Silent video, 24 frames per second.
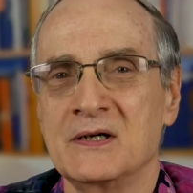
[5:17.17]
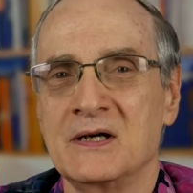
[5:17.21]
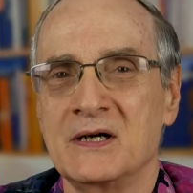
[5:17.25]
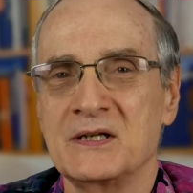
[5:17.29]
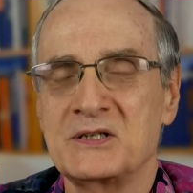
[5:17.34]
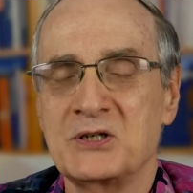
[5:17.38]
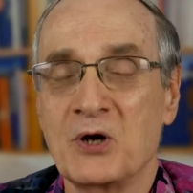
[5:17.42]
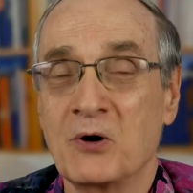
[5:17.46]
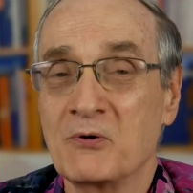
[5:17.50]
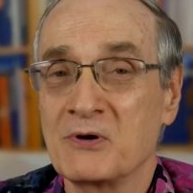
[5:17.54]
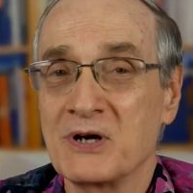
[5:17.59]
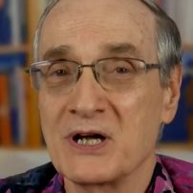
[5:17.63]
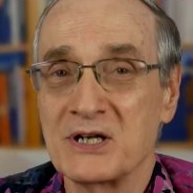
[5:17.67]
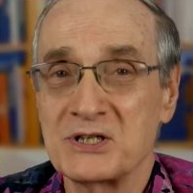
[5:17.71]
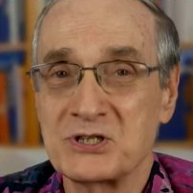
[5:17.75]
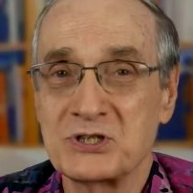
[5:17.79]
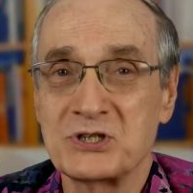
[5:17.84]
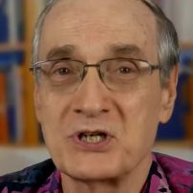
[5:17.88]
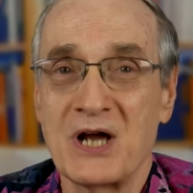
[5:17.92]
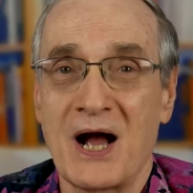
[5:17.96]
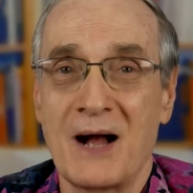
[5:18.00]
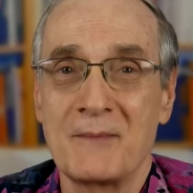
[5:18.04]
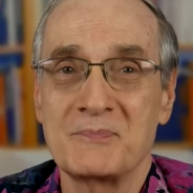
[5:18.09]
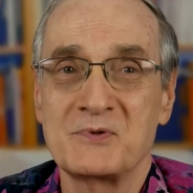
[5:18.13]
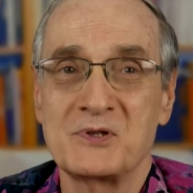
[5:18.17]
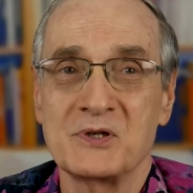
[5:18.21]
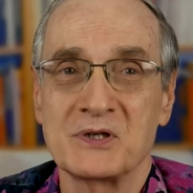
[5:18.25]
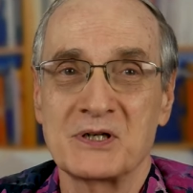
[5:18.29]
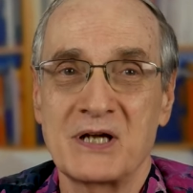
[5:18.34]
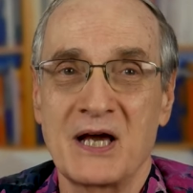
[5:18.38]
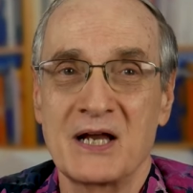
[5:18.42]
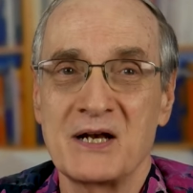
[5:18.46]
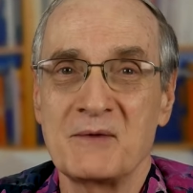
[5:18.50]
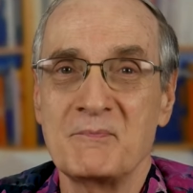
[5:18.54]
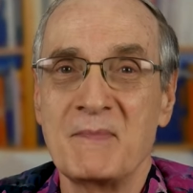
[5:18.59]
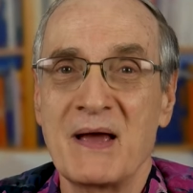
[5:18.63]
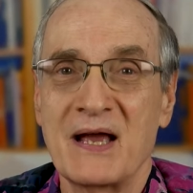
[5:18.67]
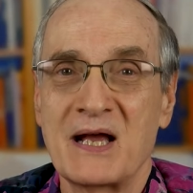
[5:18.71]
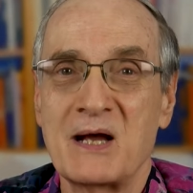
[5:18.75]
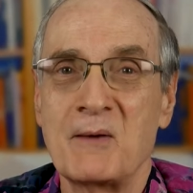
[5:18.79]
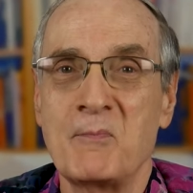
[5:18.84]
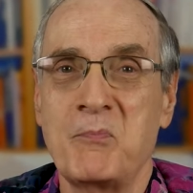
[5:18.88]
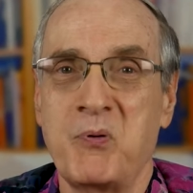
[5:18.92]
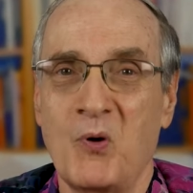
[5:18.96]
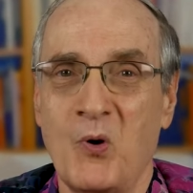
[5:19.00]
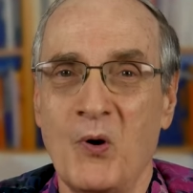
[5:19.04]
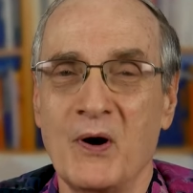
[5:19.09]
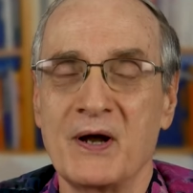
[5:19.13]
a donut shop to kind of make
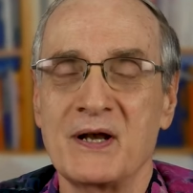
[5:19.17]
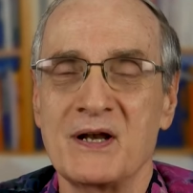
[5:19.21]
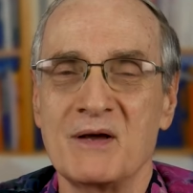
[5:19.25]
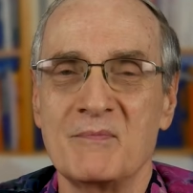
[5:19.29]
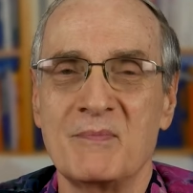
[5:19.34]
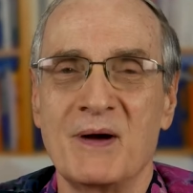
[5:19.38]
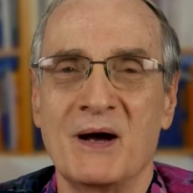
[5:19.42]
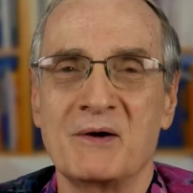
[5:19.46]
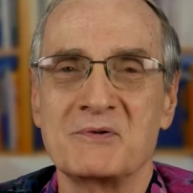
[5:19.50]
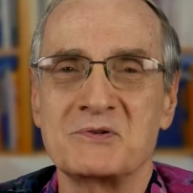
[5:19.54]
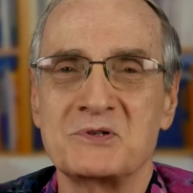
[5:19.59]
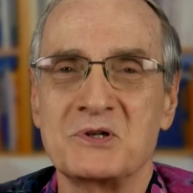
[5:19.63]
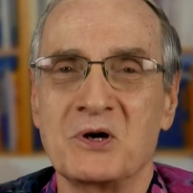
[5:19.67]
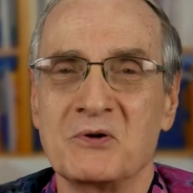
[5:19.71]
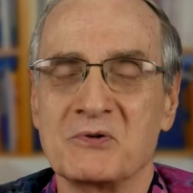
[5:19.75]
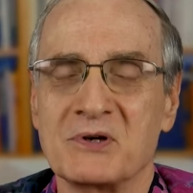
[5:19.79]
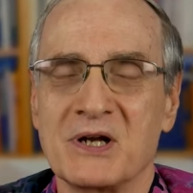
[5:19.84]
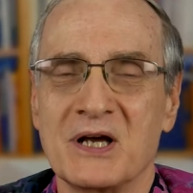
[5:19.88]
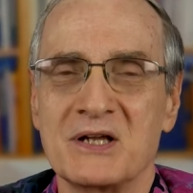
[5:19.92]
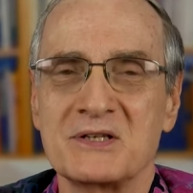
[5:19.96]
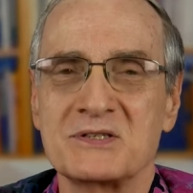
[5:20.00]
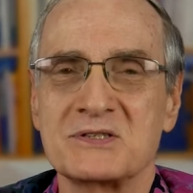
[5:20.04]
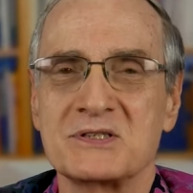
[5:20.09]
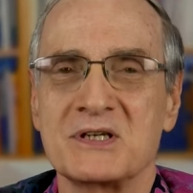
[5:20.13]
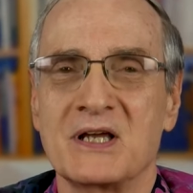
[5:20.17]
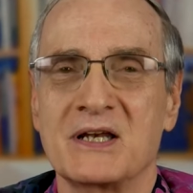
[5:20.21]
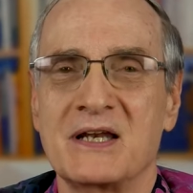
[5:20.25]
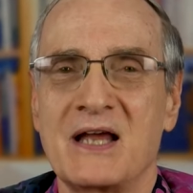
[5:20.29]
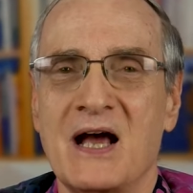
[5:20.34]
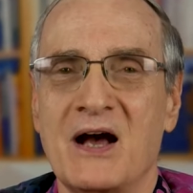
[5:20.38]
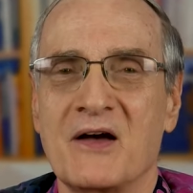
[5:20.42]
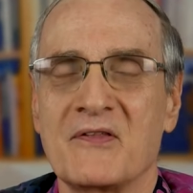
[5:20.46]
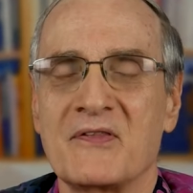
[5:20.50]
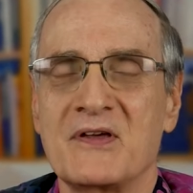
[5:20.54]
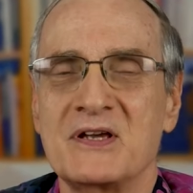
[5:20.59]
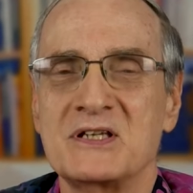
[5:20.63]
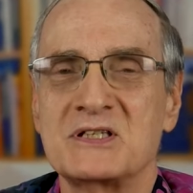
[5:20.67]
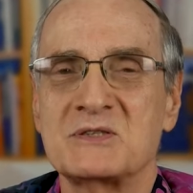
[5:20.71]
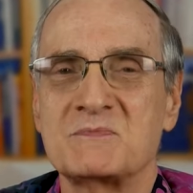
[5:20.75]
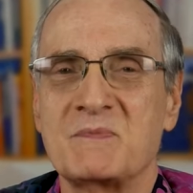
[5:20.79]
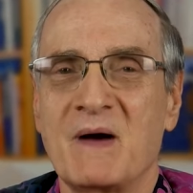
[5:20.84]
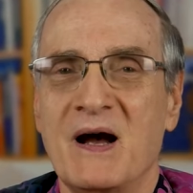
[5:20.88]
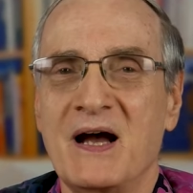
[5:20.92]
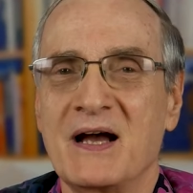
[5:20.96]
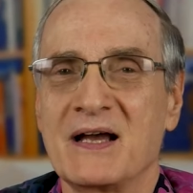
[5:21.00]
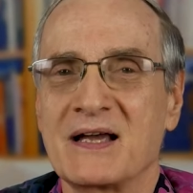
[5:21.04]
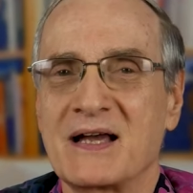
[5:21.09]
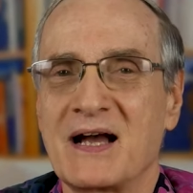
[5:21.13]
a point about donuts and how they
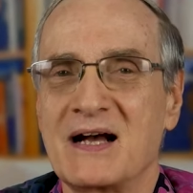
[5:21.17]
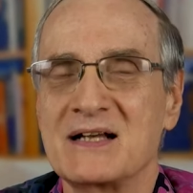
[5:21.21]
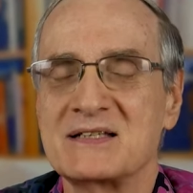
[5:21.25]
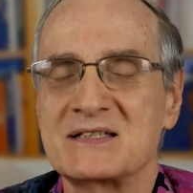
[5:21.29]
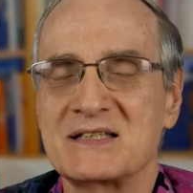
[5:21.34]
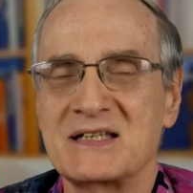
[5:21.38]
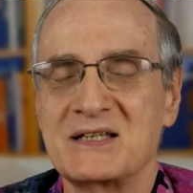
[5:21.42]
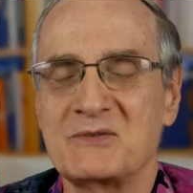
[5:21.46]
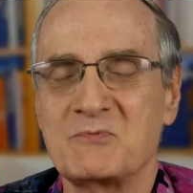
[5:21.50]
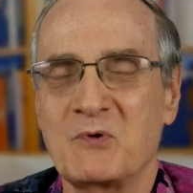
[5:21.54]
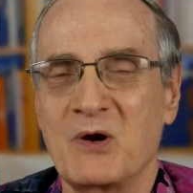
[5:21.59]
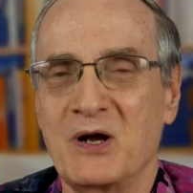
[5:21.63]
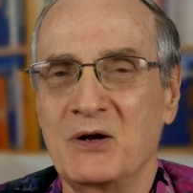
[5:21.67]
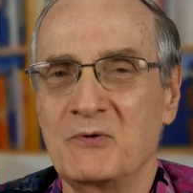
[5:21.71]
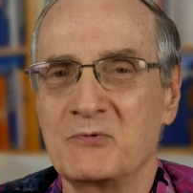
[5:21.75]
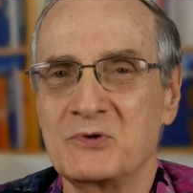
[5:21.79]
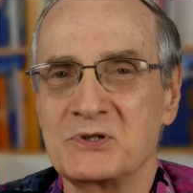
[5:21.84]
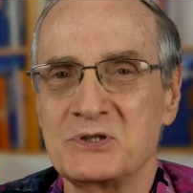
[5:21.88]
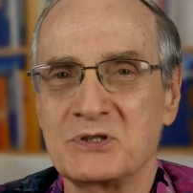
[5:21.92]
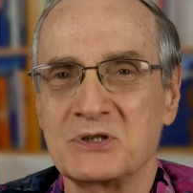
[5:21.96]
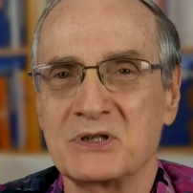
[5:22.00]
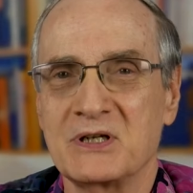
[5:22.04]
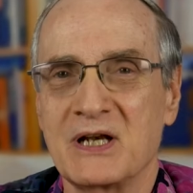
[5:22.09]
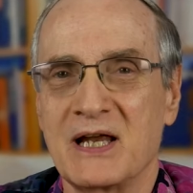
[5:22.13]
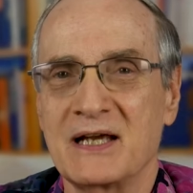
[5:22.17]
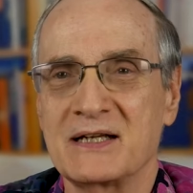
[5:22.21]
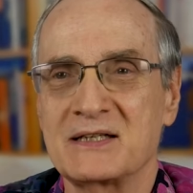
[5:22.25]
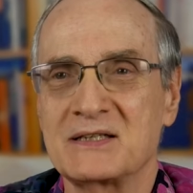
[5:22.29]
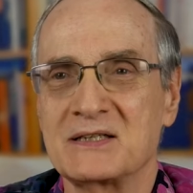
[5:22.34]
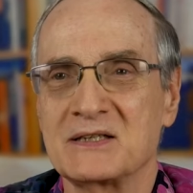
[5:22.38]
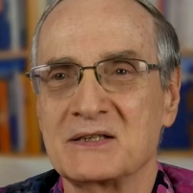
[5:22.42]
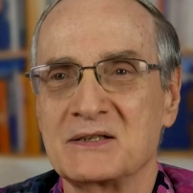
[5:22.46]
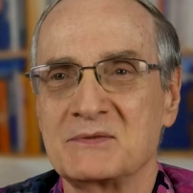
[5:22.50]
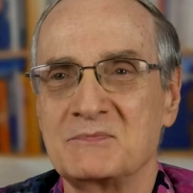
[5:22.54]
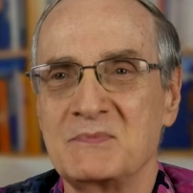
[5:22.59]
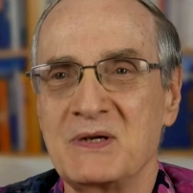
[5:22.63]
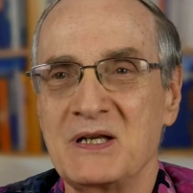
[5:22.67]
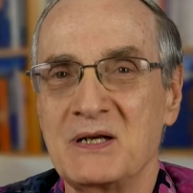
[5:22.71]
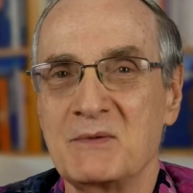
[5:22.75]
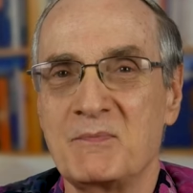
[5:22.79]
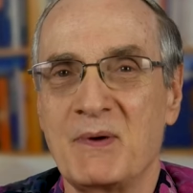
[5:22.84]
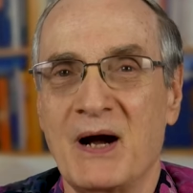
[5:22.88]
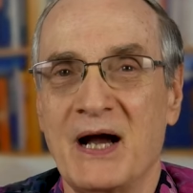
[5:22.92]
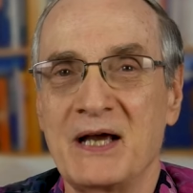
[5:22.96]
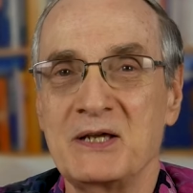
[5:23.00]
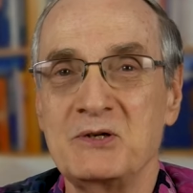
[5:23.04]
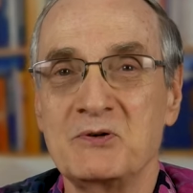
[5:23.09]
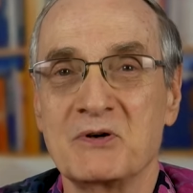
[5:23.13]
spike, I said, Well, would you like to, me to
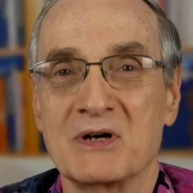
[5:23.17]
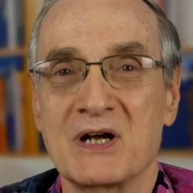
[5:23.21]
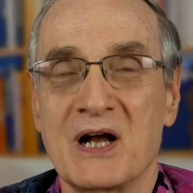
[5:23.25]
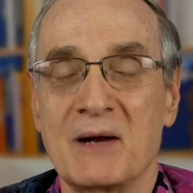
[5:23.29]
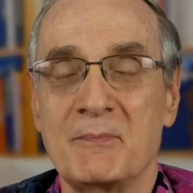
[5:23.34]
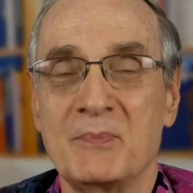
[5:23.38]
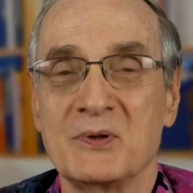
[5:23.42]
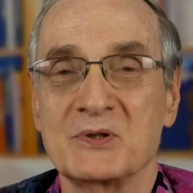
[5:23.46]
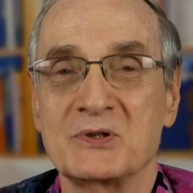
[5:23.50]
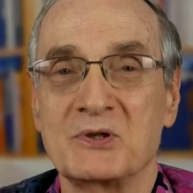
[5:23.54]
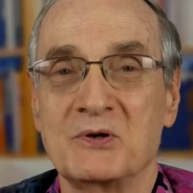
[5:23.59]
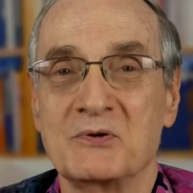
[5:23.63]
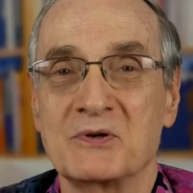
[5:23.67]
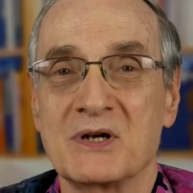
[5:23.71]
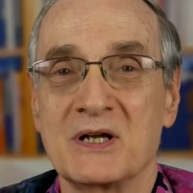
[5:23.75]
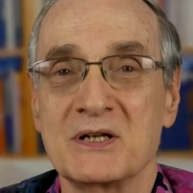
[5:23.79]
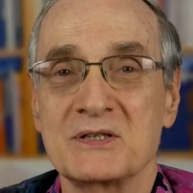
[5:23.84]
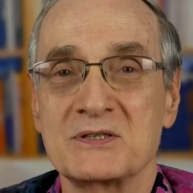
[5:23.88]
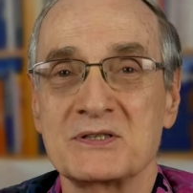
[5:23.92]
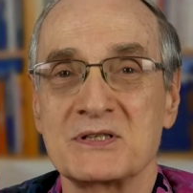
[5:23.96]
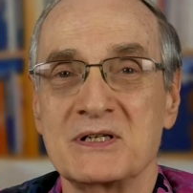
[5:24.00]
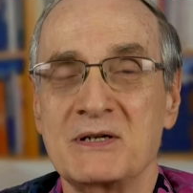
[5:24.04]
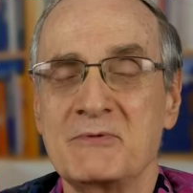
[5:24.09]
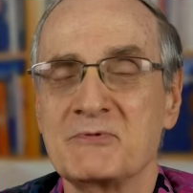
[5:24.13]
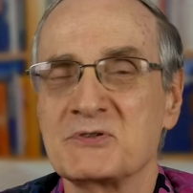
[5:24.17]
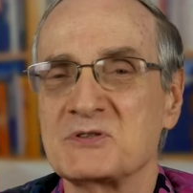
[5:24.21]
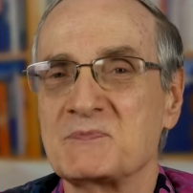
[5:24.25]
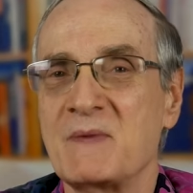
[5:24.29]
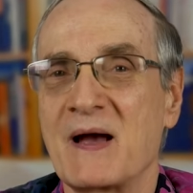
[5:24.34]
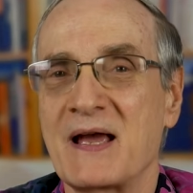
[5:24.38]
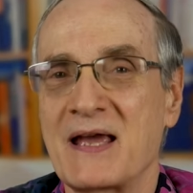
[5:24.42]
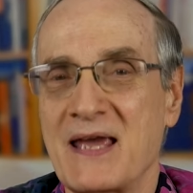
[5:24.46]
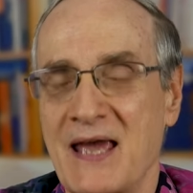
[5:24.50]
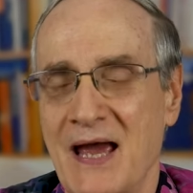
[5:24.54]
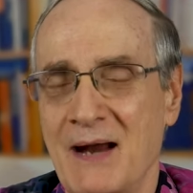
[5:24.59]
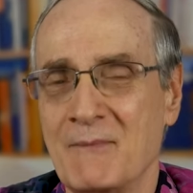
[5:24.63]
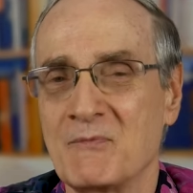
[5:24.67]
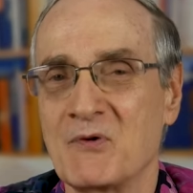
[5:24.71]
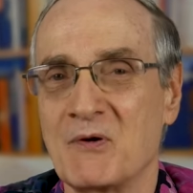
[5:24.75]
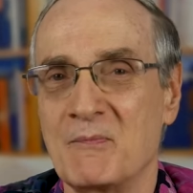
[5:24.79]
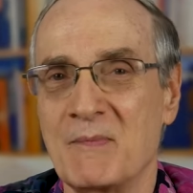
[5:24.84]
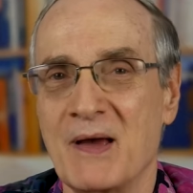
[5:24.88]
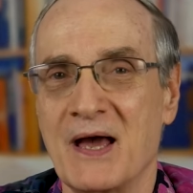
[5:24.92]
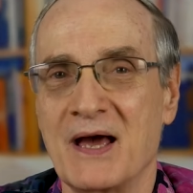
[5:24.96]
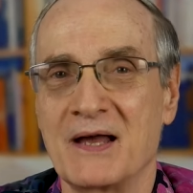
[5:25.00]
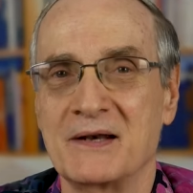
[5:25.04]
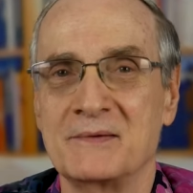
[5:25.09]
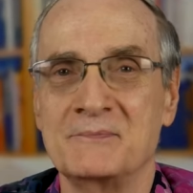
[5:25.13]
buy you a couple donuts? He was my
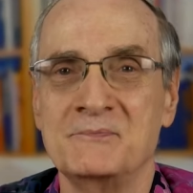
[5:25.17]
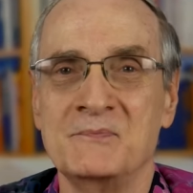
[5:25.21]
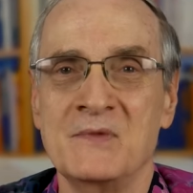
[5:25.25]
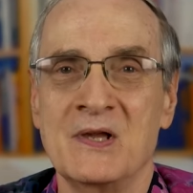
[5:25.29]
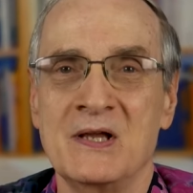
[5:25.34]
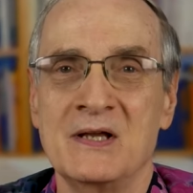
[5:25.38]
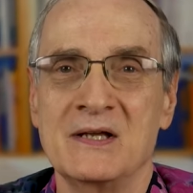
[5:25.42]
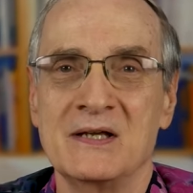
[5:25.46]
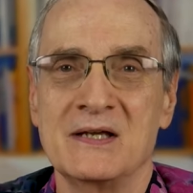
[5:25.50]
cameraman.